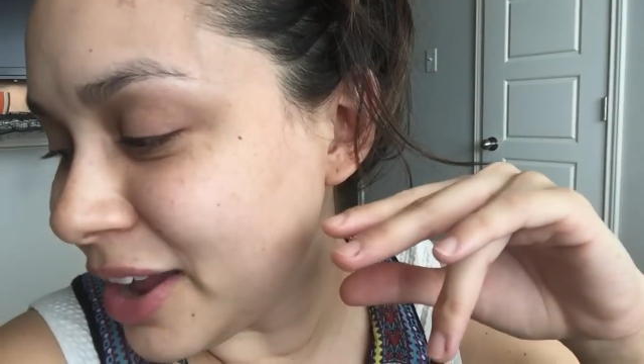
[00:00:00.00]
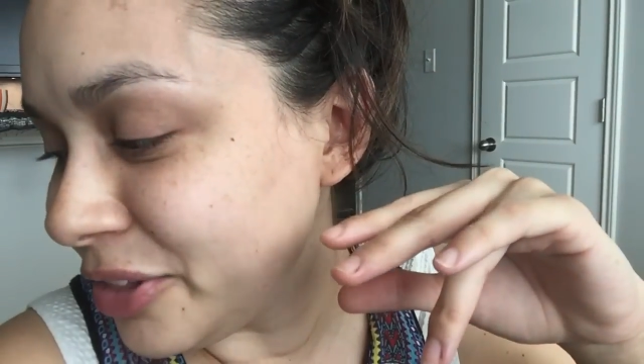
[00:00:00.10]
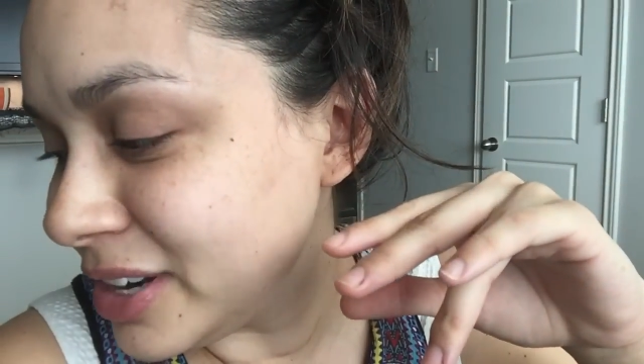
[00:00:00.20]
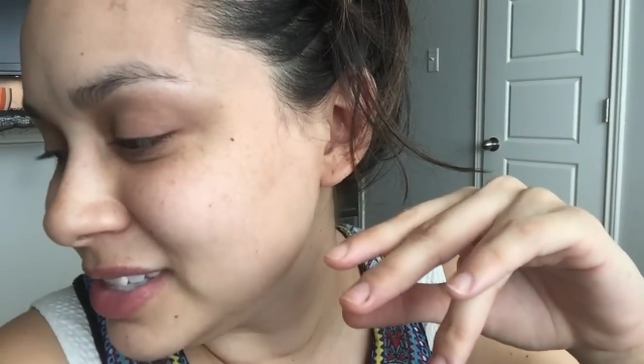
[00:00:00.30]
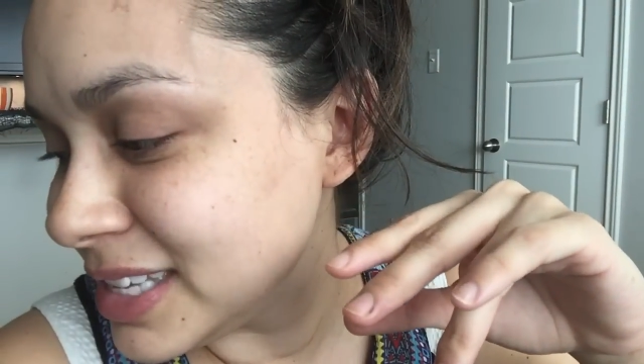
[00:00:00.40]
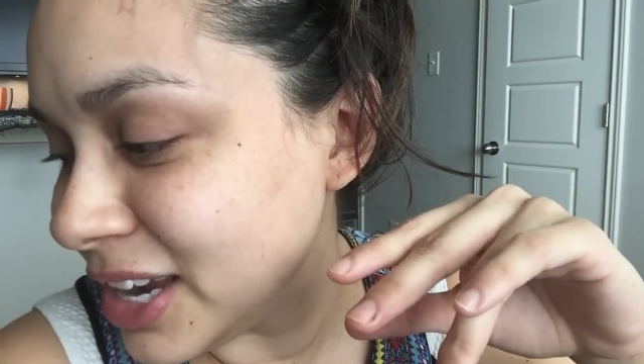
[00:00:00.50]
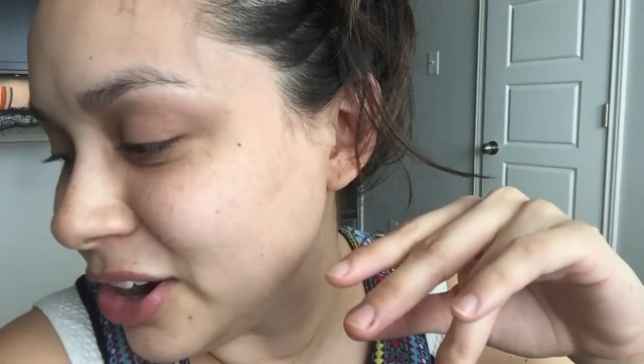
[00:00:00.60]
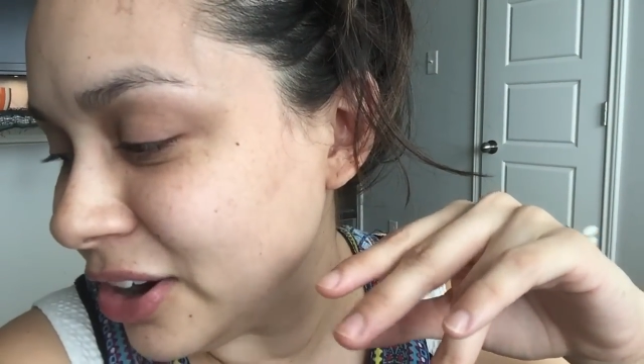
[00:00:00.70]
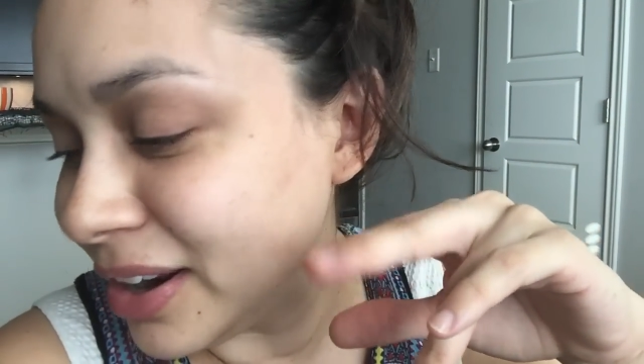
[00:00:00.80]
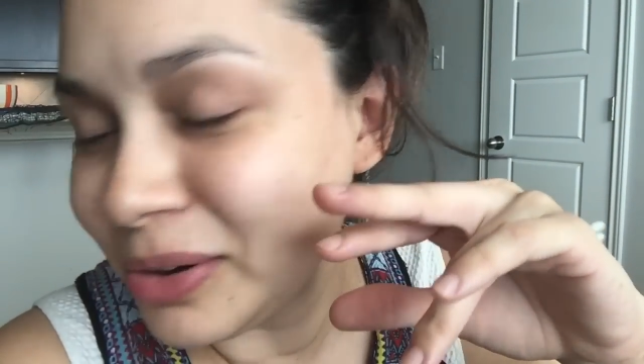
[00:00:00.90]
now that he's
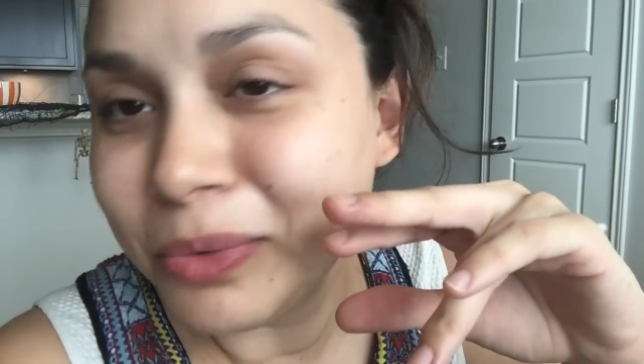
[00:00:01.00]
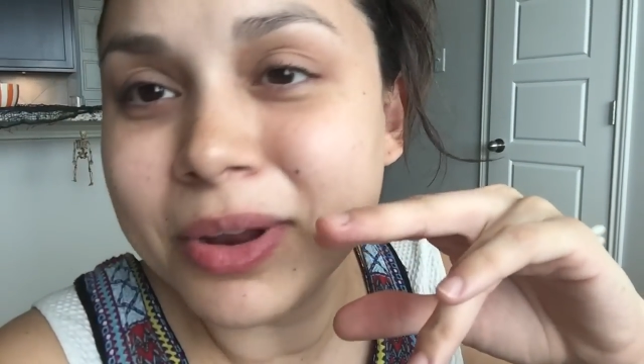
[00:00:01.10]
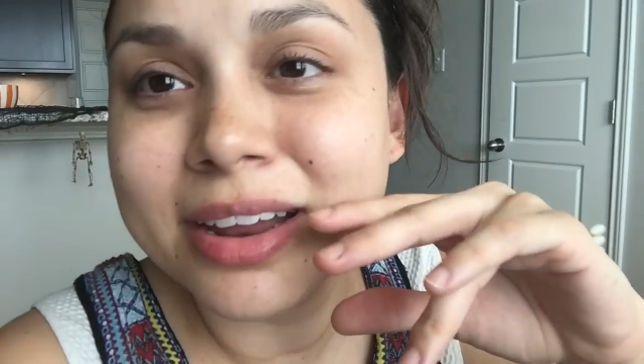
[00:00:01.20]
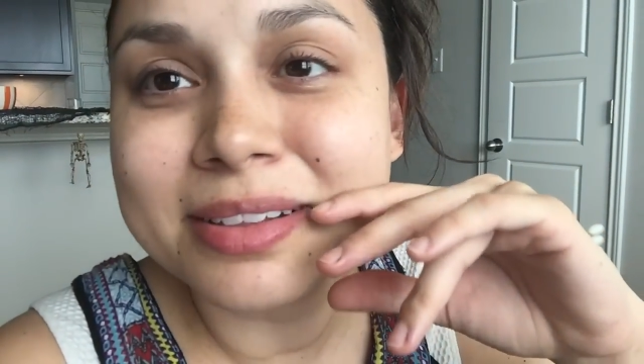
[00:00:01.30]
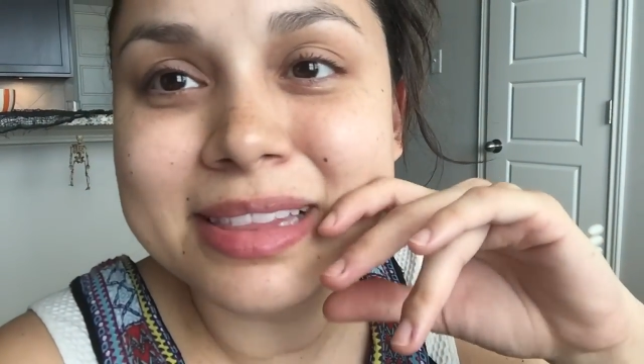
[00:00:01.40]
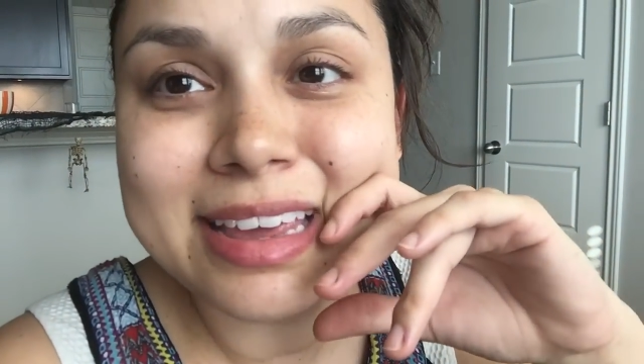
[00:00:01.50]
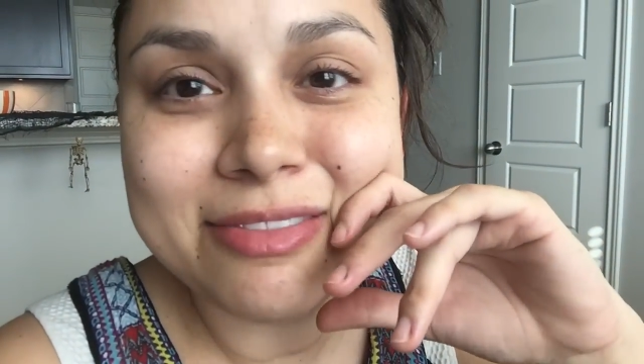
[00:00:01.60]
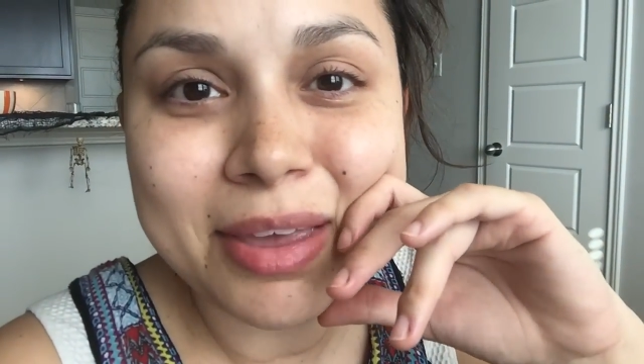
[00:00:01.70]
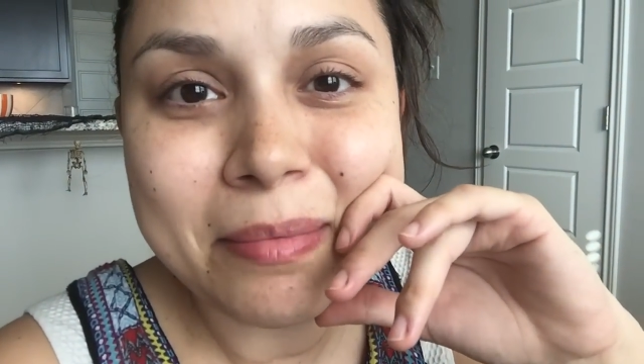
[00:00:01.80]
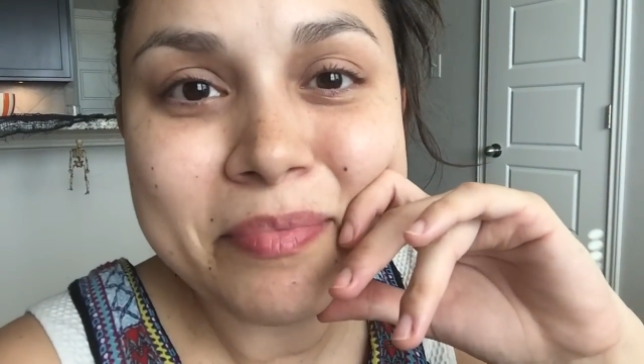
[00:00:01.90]
here. I don't want to
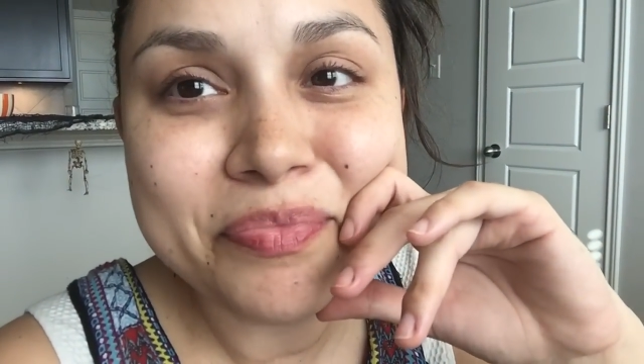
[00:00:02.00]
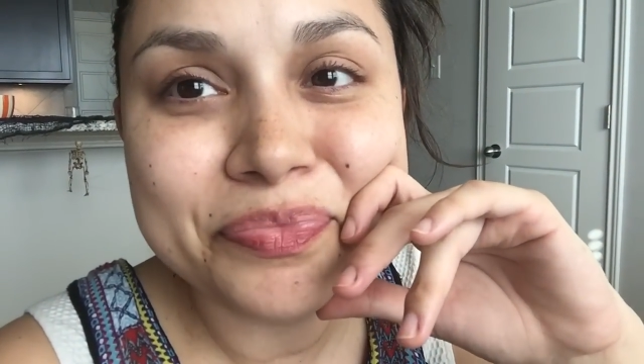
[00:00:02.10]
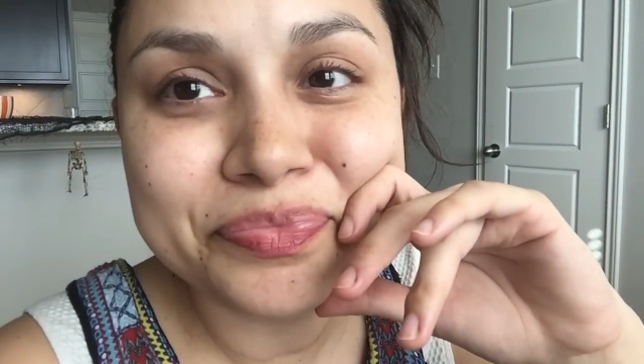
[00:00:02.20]
leave him.